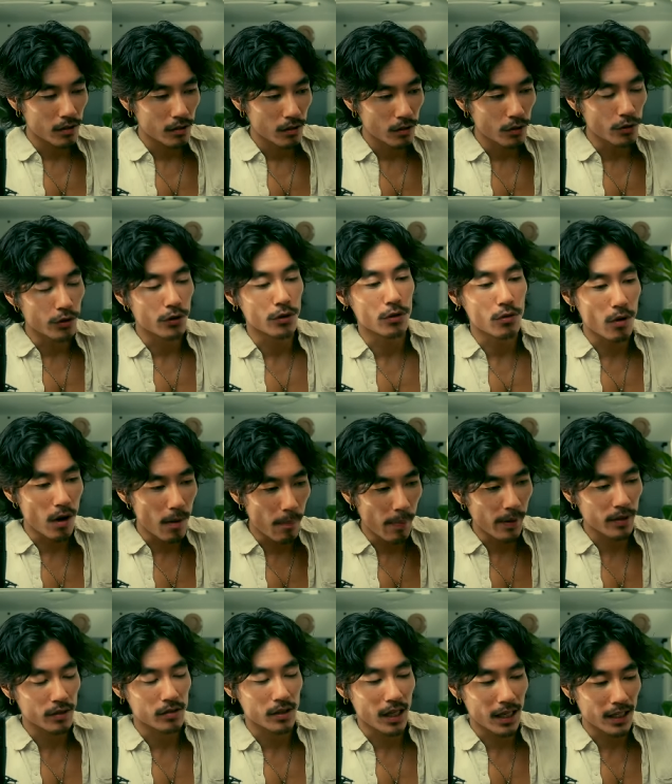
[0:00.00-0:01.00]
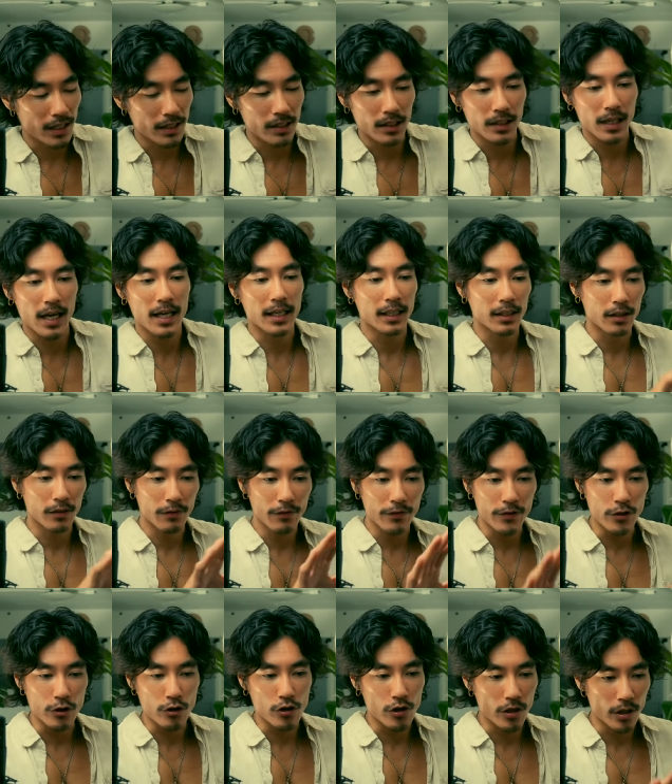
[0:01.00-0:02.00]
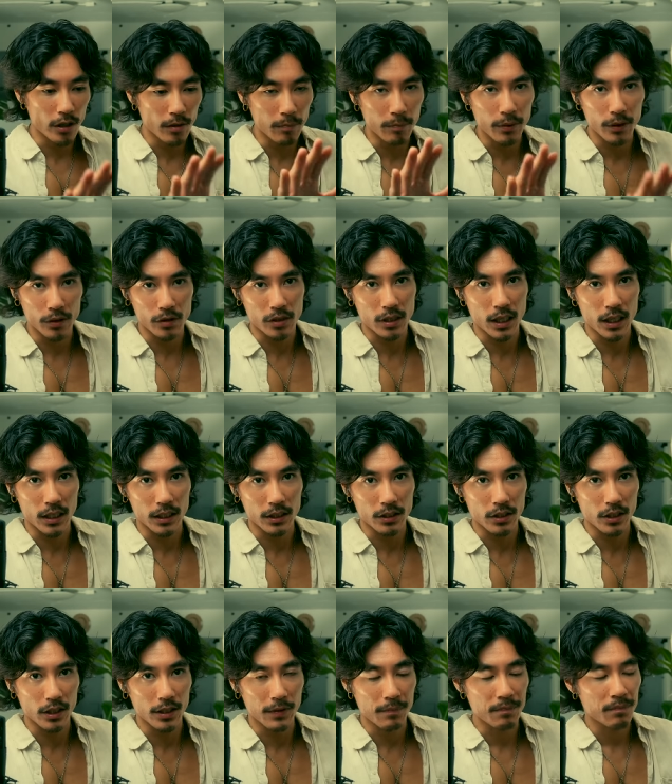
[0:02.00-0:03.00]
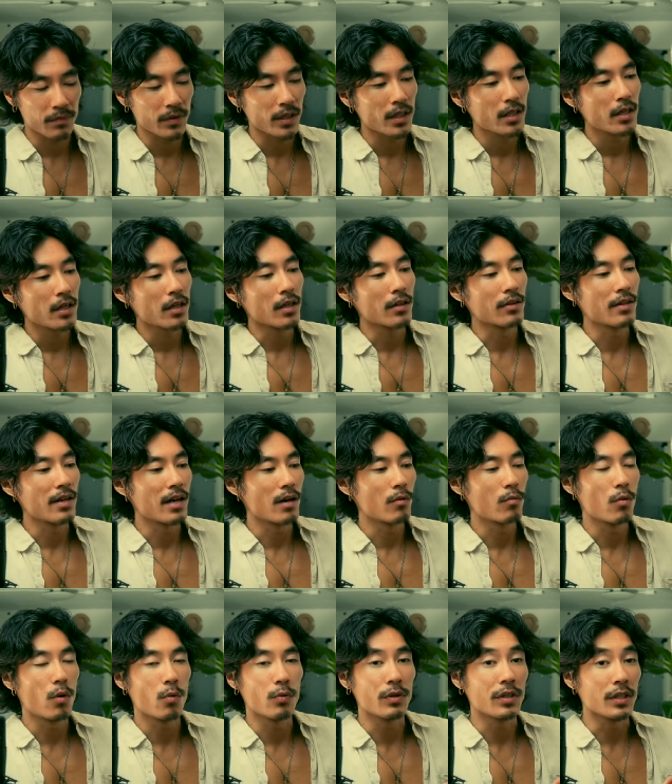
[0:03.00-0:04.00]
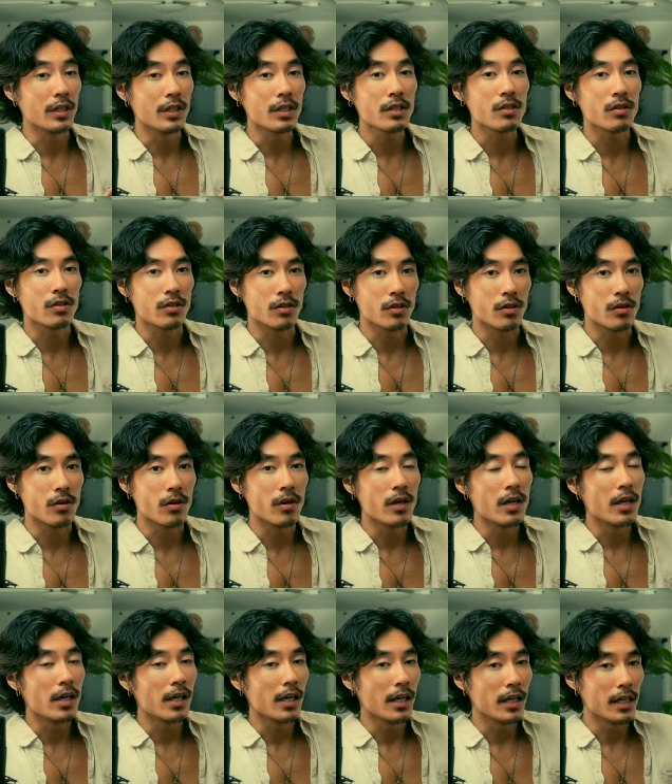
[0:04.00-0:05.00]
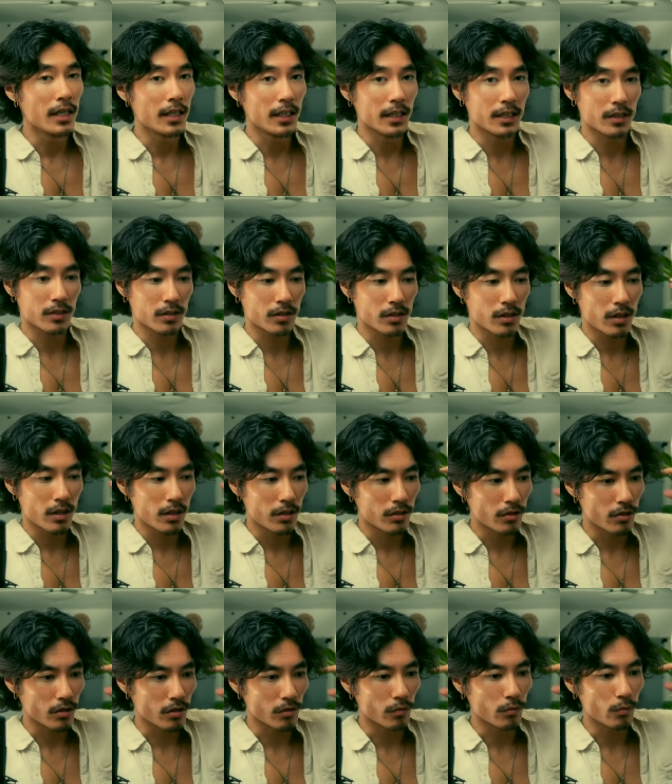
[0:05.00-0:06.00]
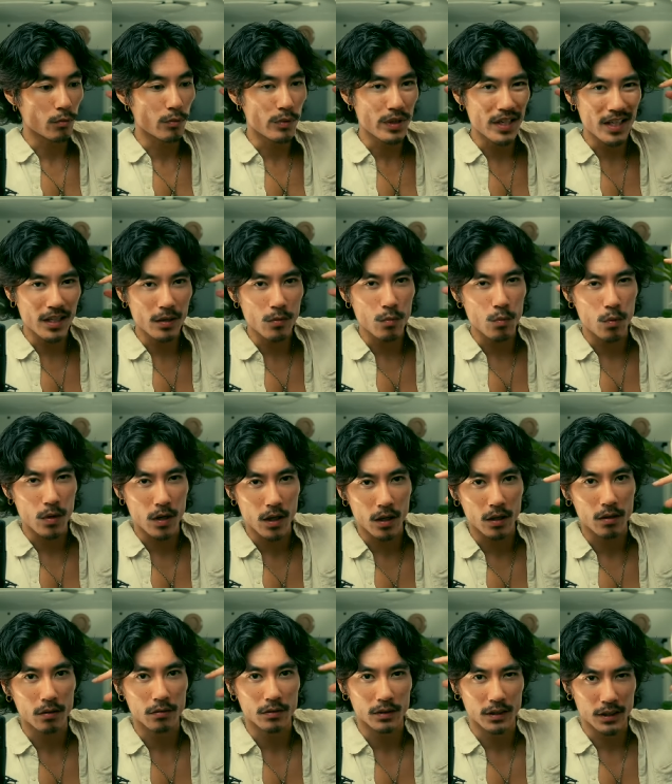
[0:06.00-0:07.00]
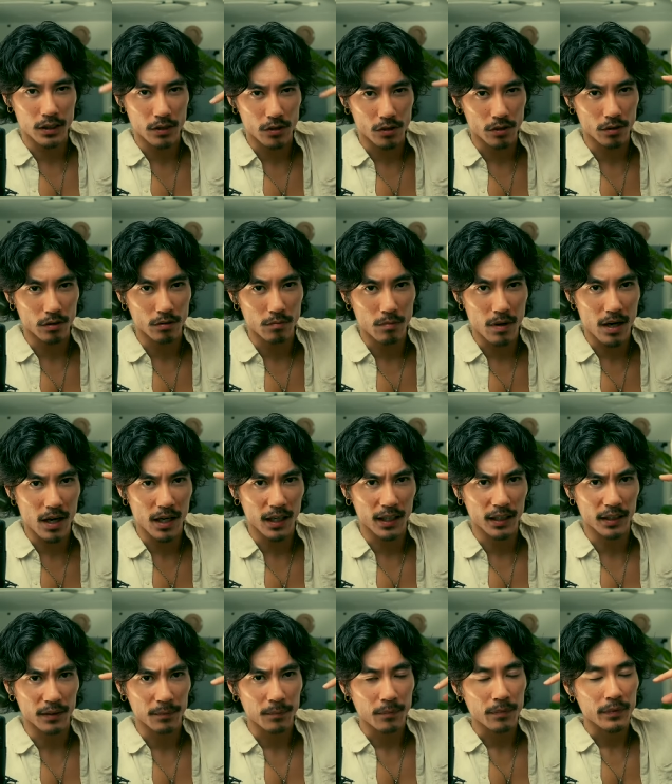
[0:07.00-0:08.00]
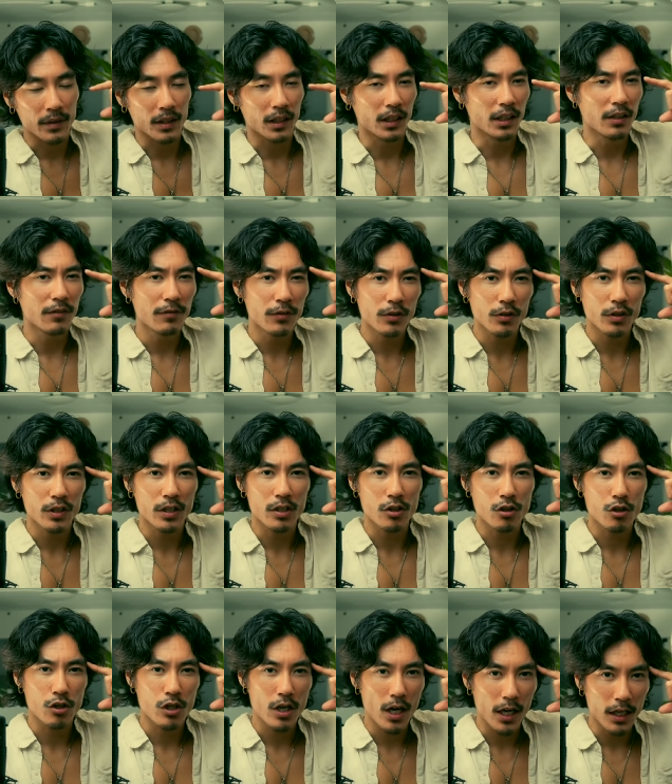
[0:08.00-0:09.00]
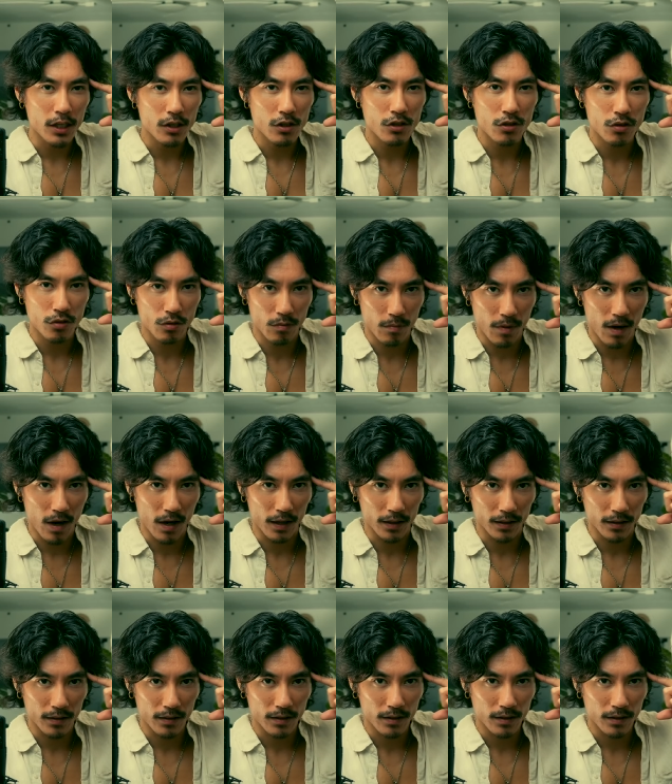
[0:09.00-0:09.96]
who you are personality and in the future personality. Now what we need to do is to really work on the internal mind, if you can change your mind,